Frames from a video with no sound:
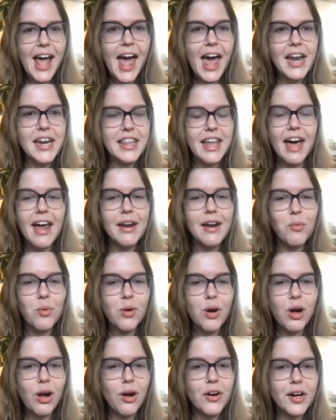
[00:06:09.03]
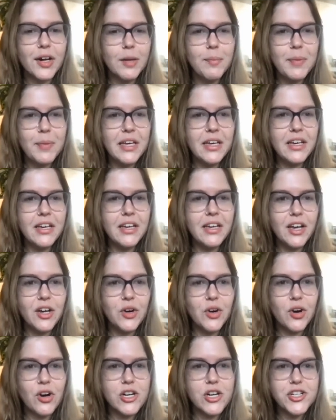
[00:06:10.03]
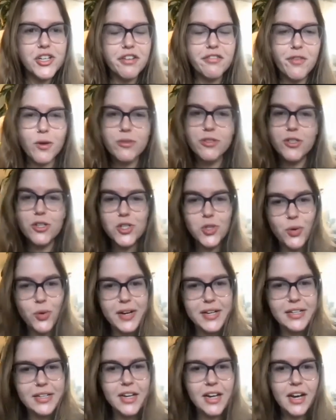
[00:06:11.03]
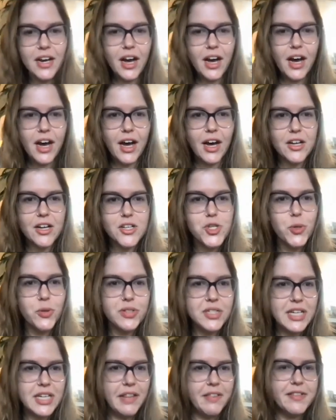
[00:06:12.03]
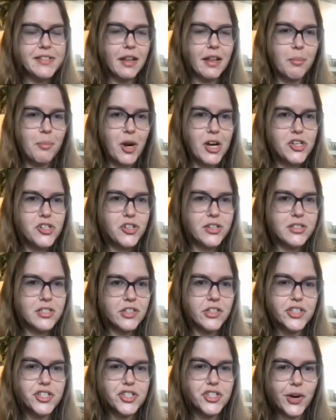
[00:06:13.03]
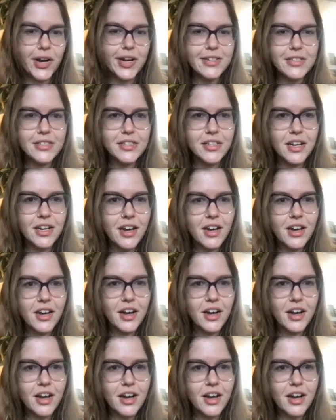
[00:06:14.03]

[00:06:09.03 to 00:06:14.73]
And then we're all going to be encouraging folks to join uh, Juneteenth celebrations in the streets